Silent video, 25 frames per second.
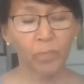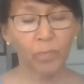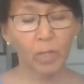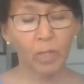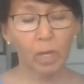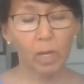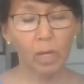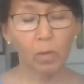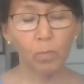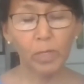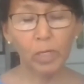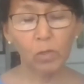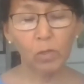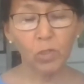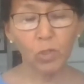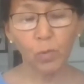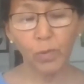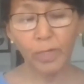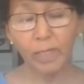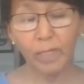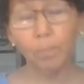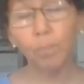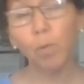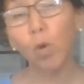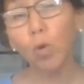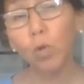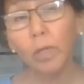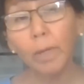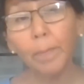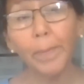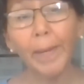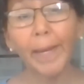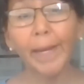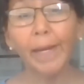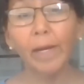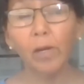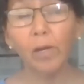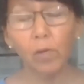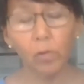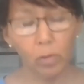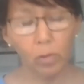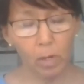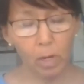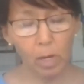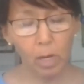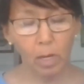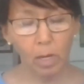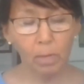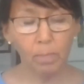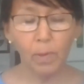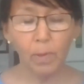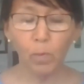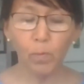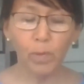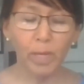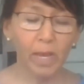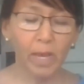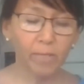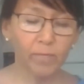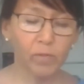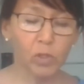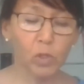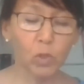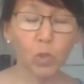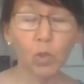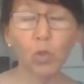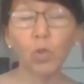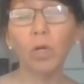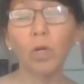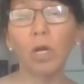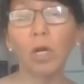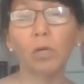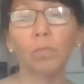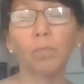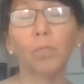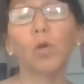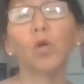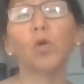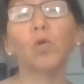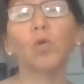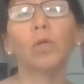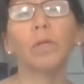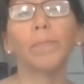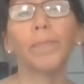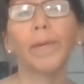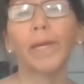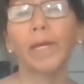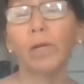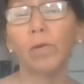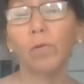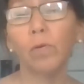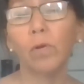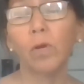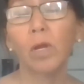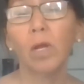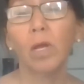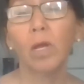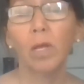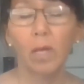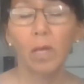We also eat polar bear, but we have to cook our polar bear.